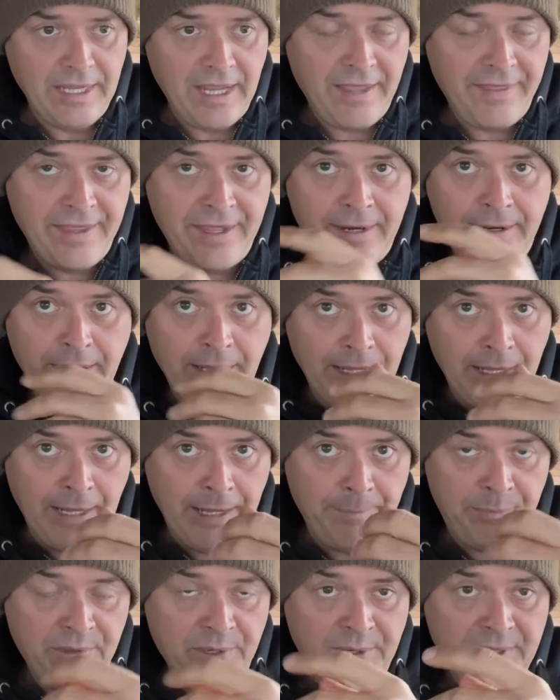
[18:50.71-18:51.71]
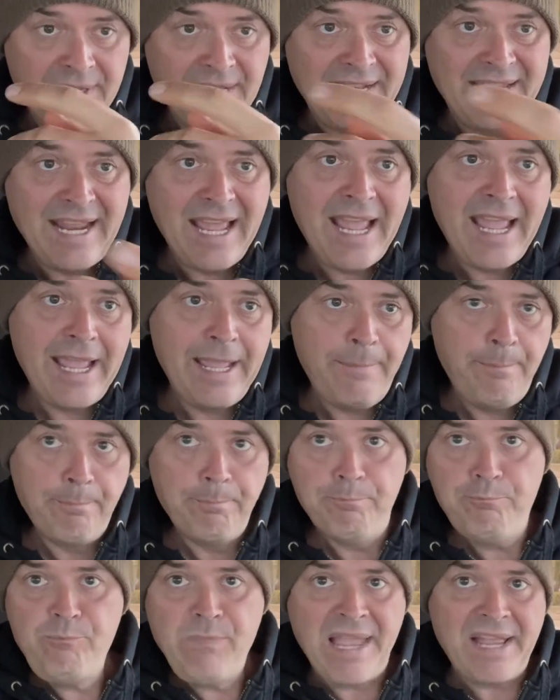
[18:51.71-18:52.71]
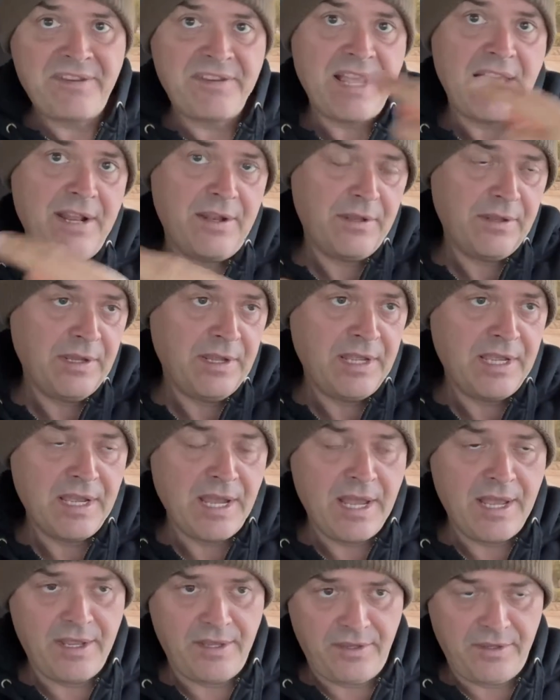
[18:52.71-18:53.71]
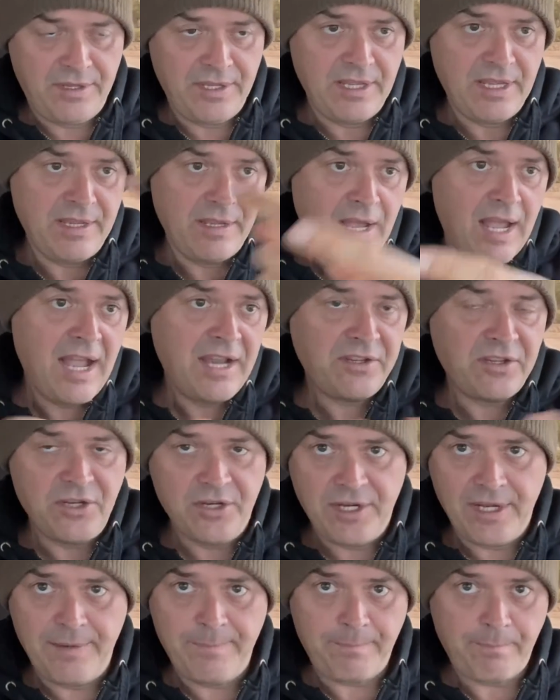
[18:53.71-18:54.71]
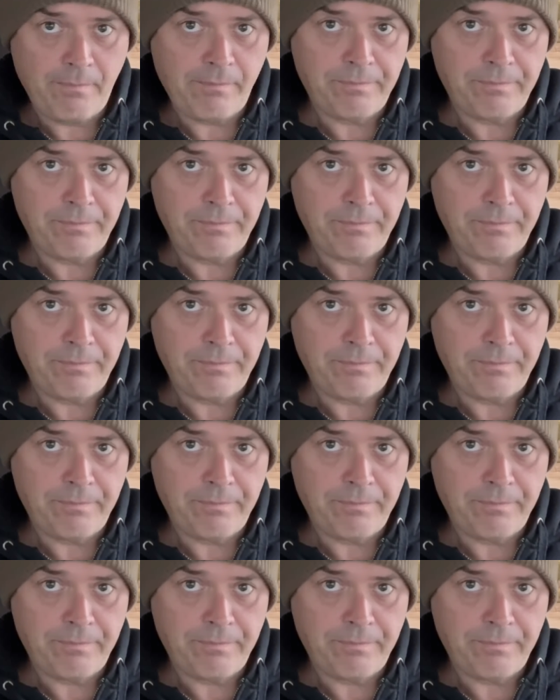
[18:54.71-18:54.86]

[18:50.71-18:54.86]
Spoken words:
And then during the day, as the oxygen